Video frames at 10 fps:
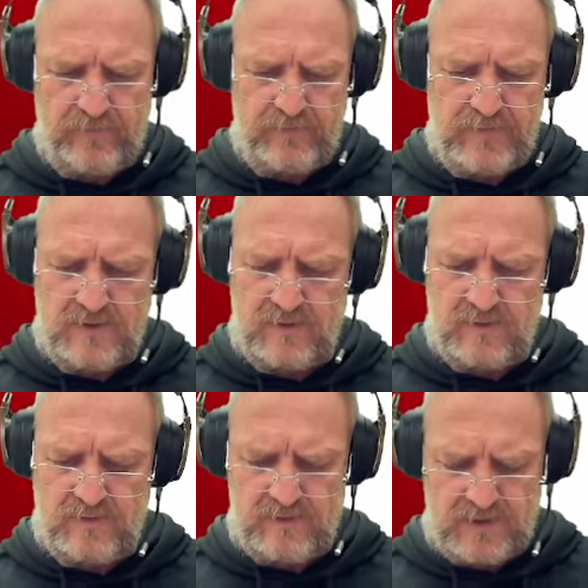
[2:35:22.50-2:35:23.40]
So
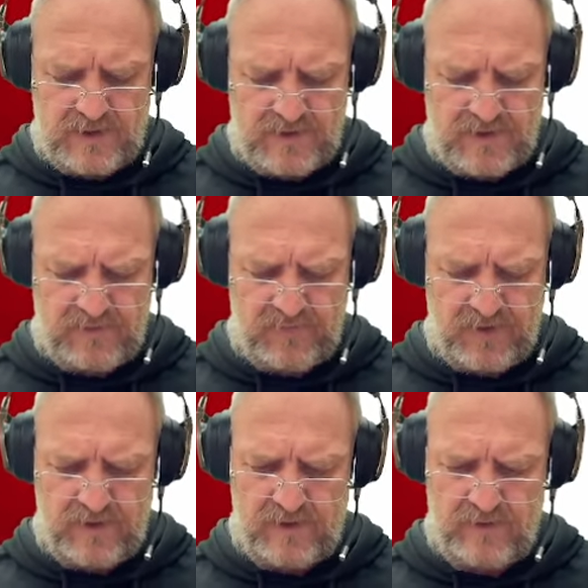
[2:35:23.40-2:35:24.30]
we tend to have
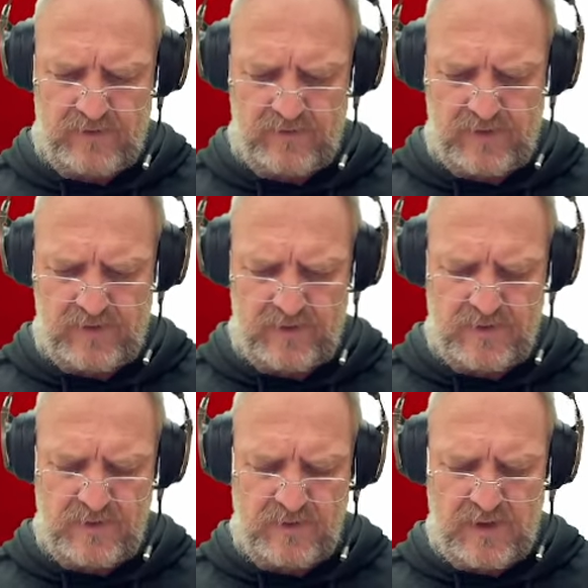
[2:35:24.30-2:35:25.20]
like a 3. The
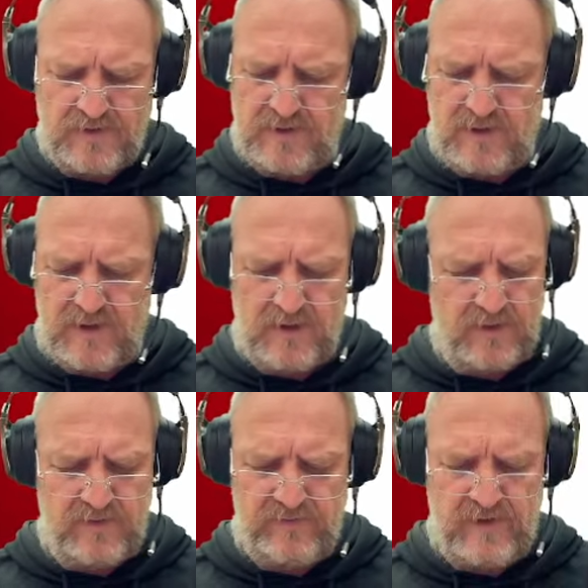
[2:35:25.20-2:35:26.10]
2,000 yen
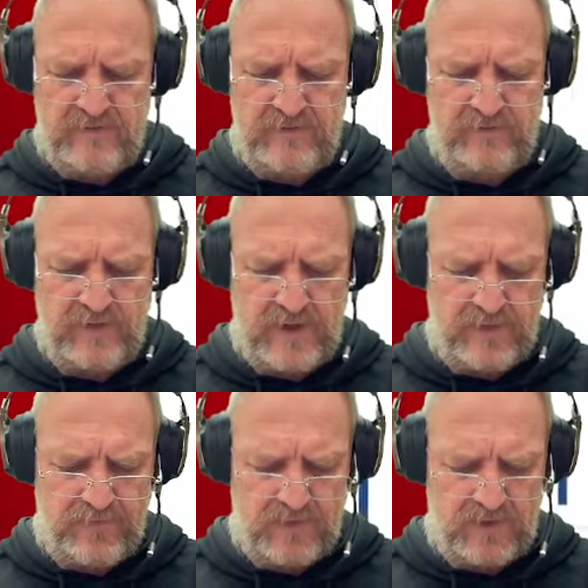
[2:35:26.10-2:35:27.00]
note's very
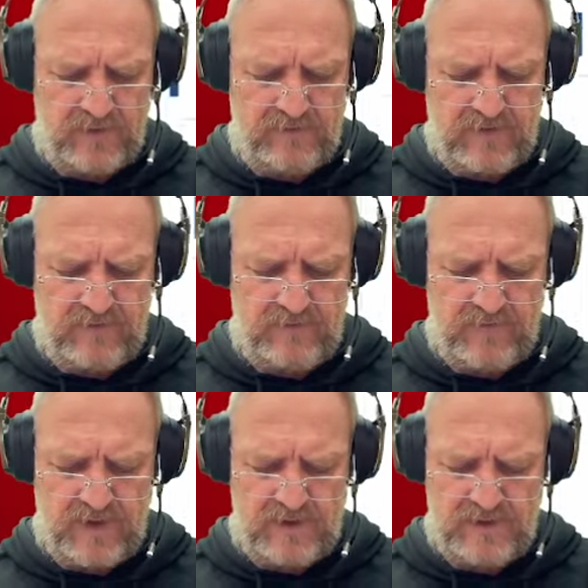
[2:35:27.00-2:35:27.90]
rare. I very
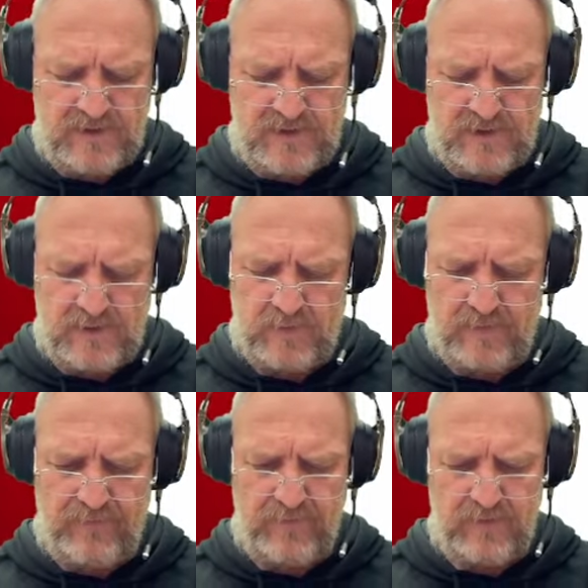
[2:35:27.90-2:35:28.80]
rarely see that
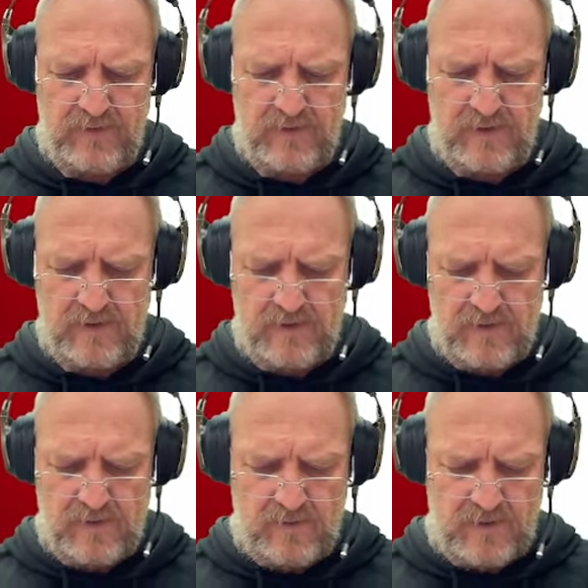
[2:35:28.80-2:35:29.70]
one.
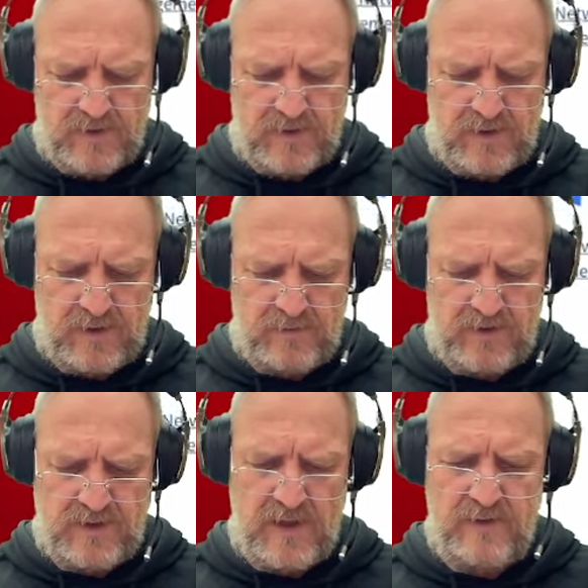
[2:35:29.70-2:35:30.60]
But
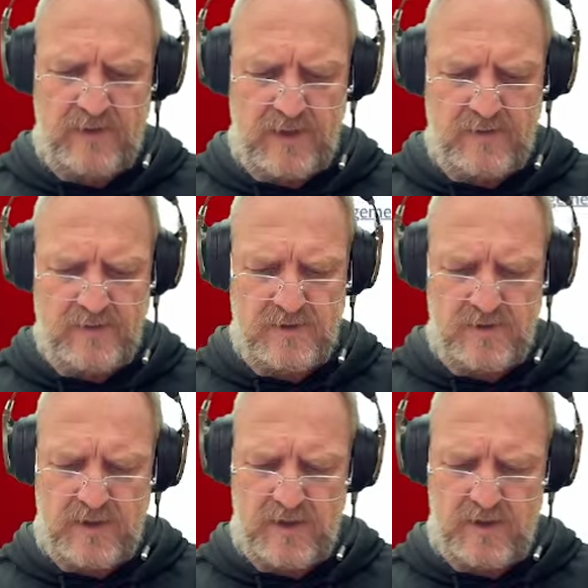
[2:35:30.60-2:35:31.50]
the
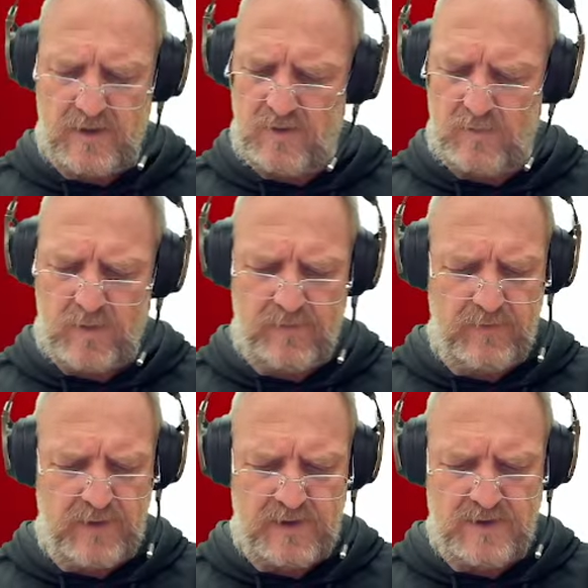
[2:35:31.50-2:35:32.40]
10,000 yen note
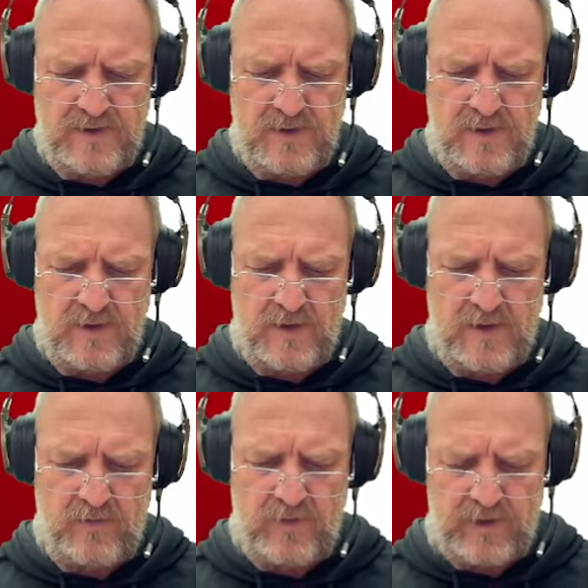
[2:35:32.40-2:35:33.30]
one, that's
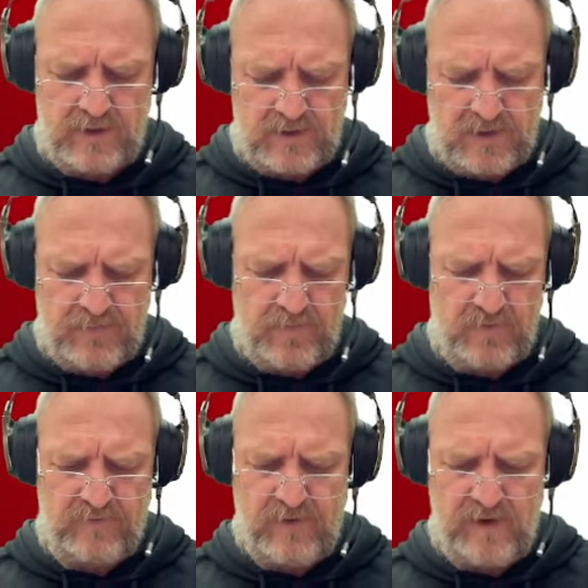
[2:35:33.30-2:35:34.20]
a regular.
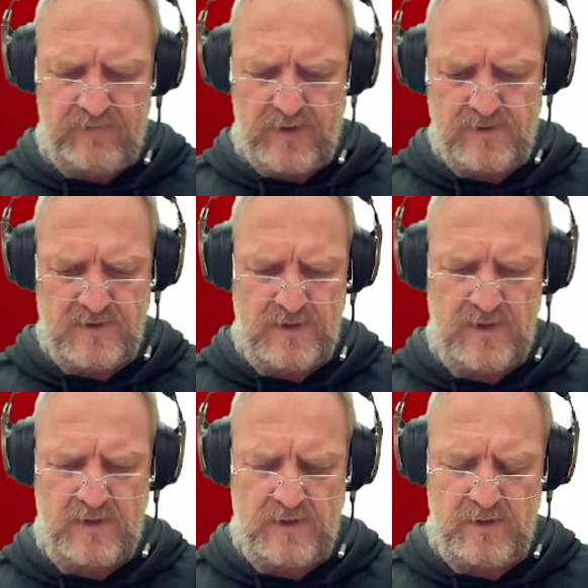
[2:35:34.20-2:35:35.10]
5,000
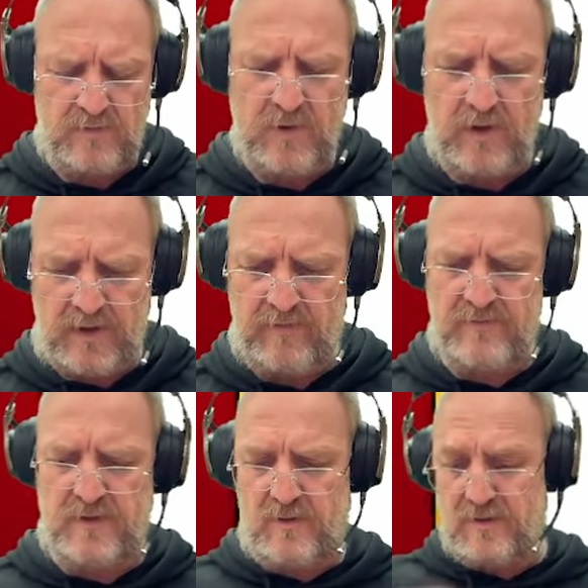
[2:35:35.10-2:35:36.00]
yen note, I have
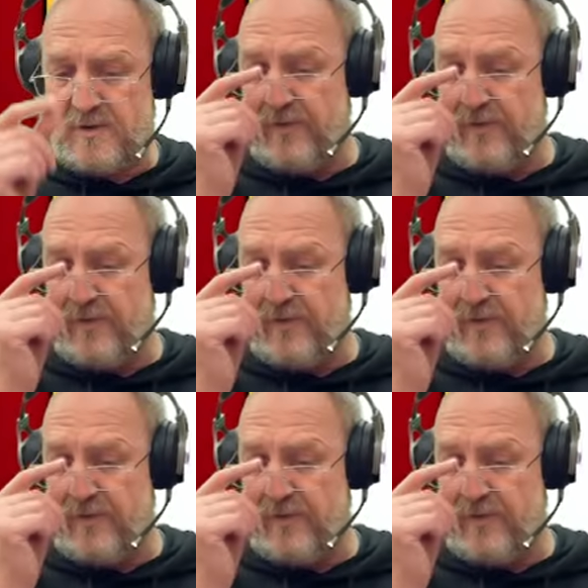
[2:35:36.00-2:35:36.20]
those.